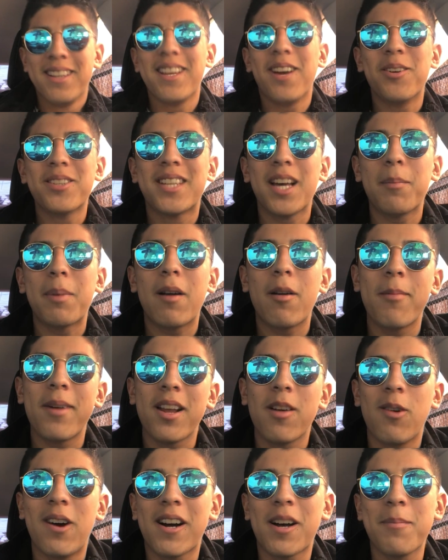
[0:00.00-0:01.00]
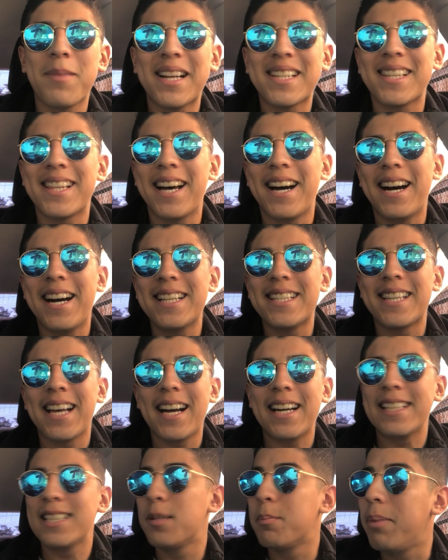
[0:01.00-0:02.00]
Yo, what's up, everybody? Welcome back to the High
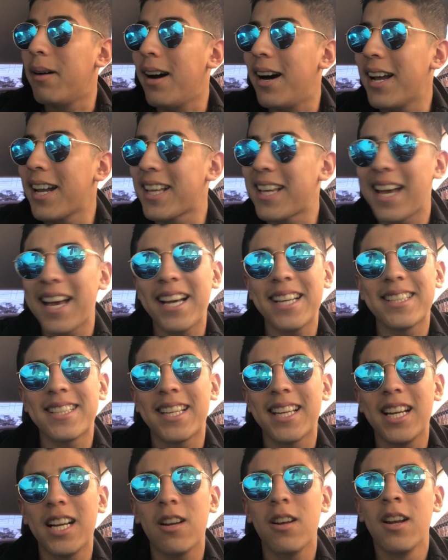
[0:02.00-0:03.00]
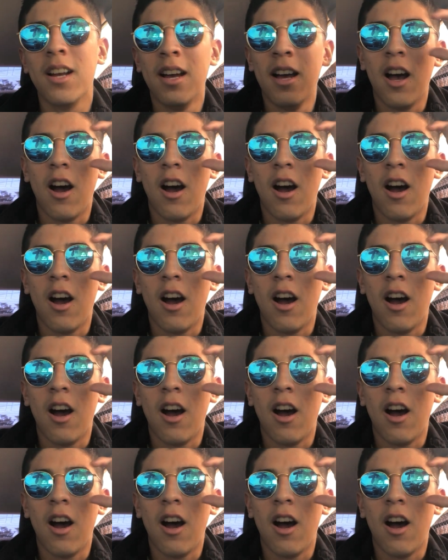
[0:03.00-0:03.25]
Times podcast here.